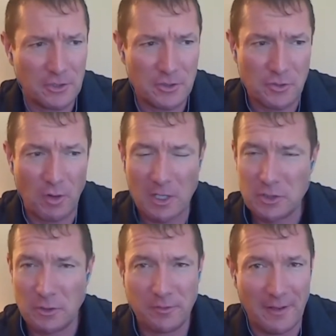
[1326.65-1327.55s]

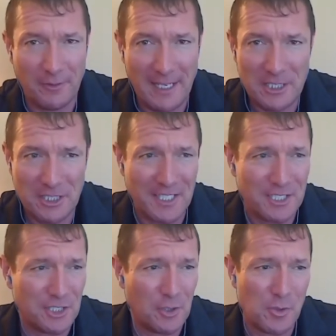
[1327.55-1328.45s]
structural foundation
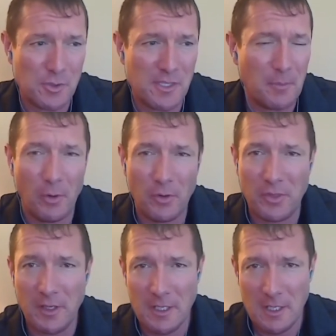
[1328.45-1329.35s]
issues. They both
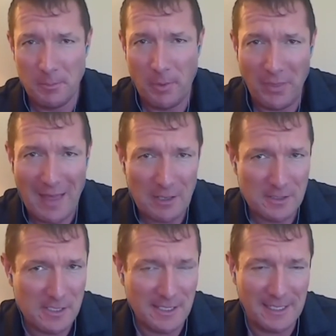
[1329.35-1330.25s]

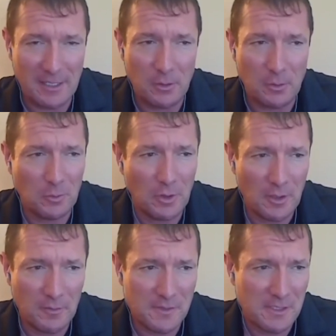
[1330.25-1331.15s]
houses needed new
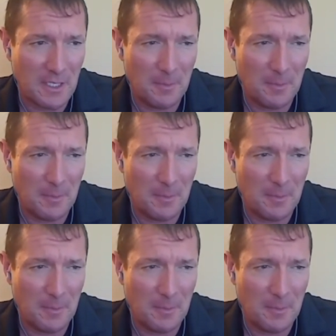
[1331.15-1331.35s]
roofs.